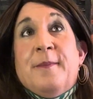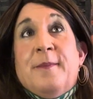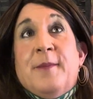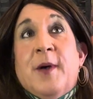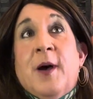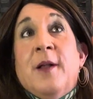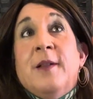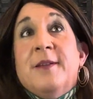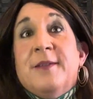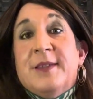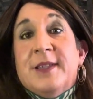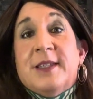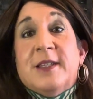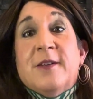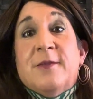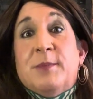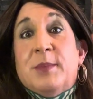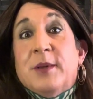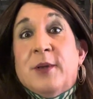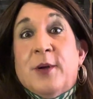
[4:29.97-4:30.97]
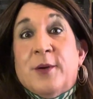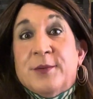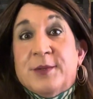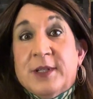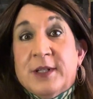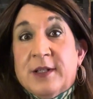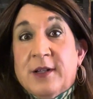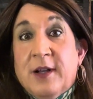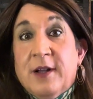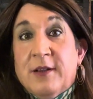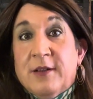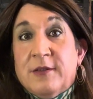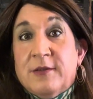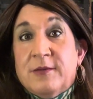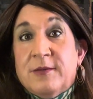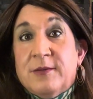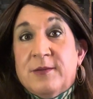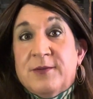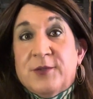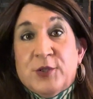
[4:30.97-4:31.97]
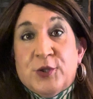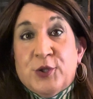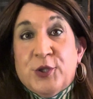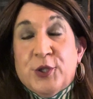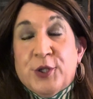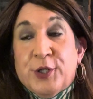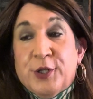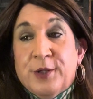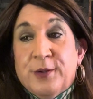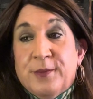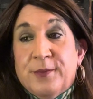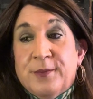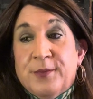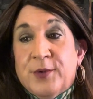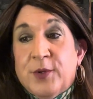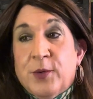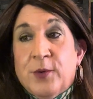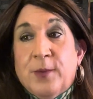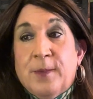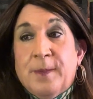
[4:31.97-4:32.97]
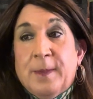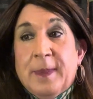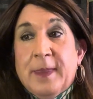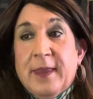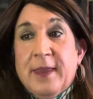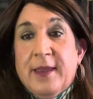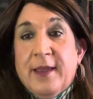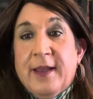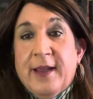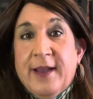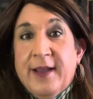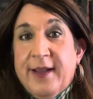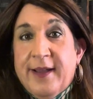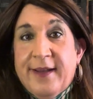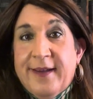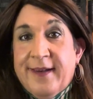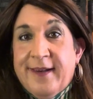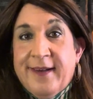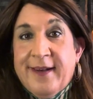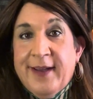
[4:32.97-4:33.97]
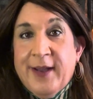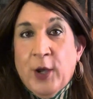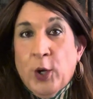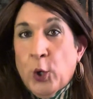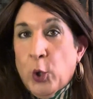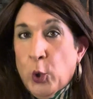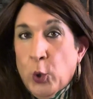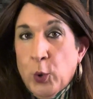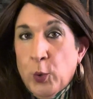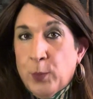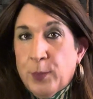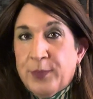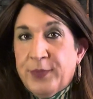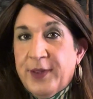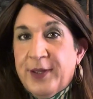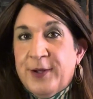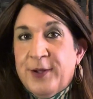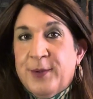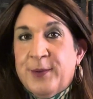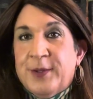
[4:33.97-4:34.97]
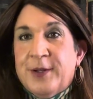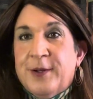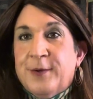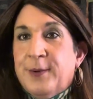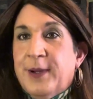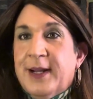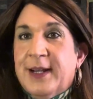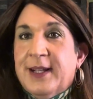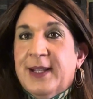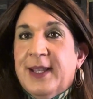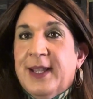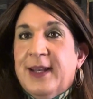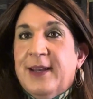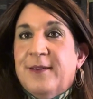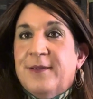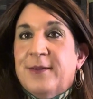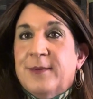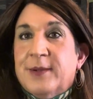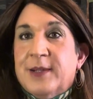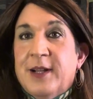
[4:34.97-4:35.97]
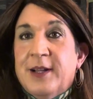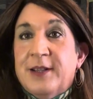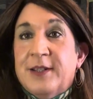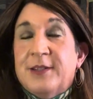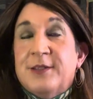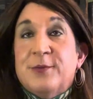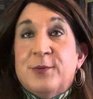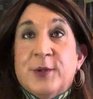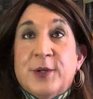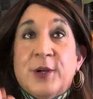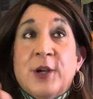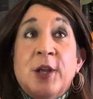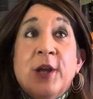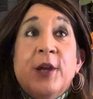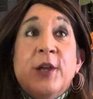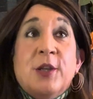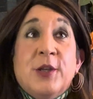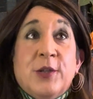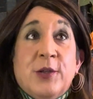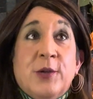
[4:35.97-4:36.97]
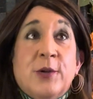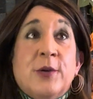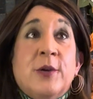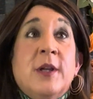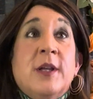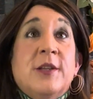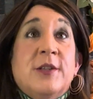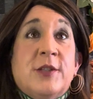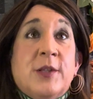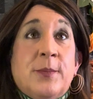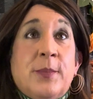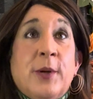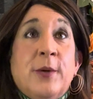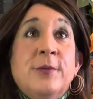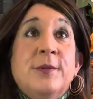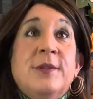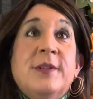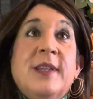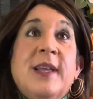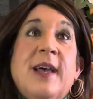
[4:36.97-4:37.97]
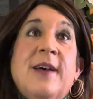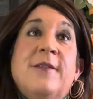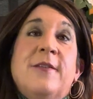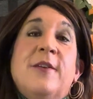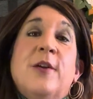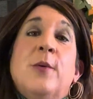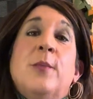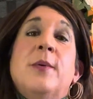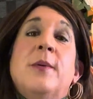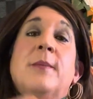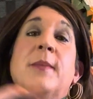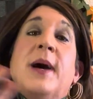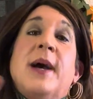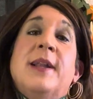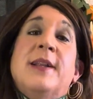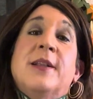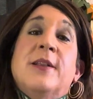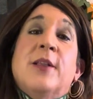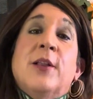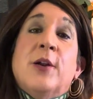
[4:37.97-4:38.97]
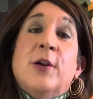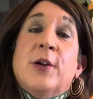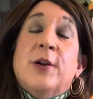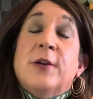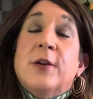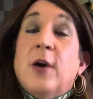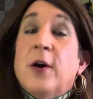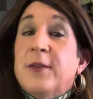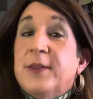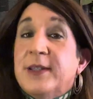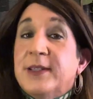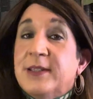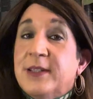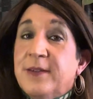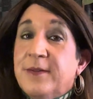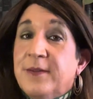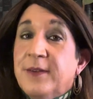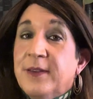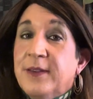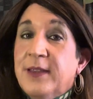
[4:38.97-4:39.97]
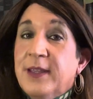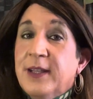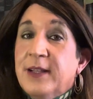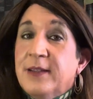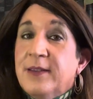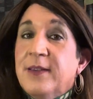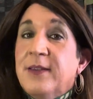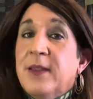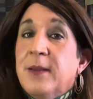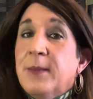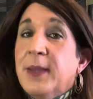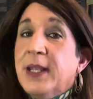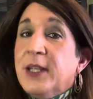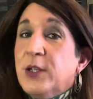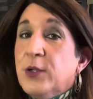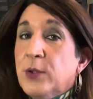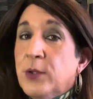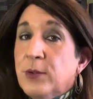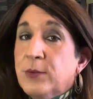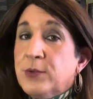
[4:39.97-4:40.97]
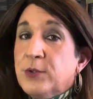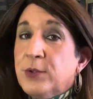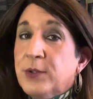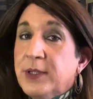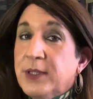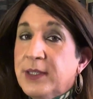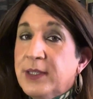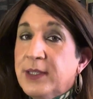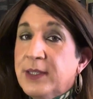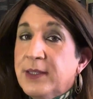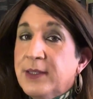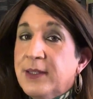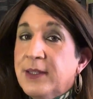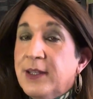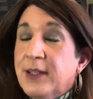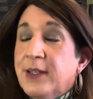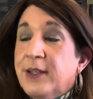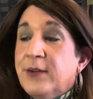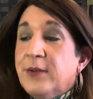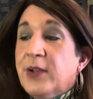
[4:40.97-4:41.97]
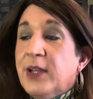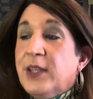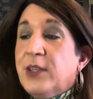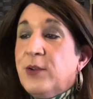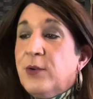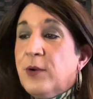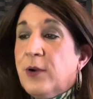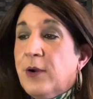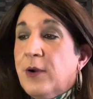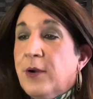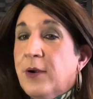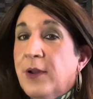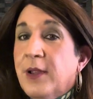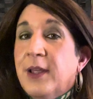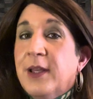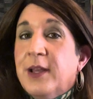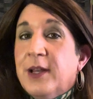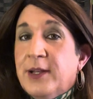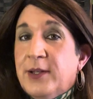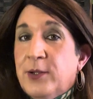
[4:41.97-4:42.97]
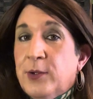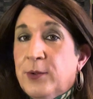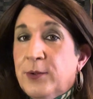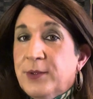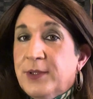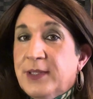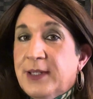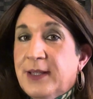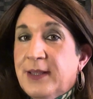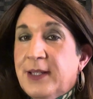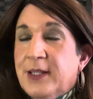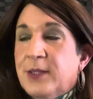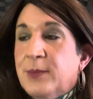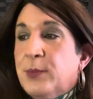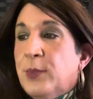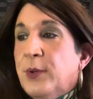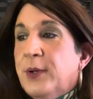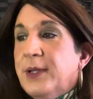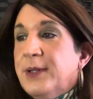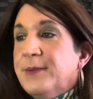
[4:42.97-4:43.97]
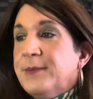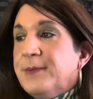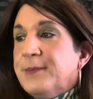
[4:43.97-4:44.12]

All of this stuff belongs in college, for sure. So I hope they don't want to eradicate it from college, where you're supposed to have an open mind and learn all these different things and then make your own choices, right? You are adults at this point.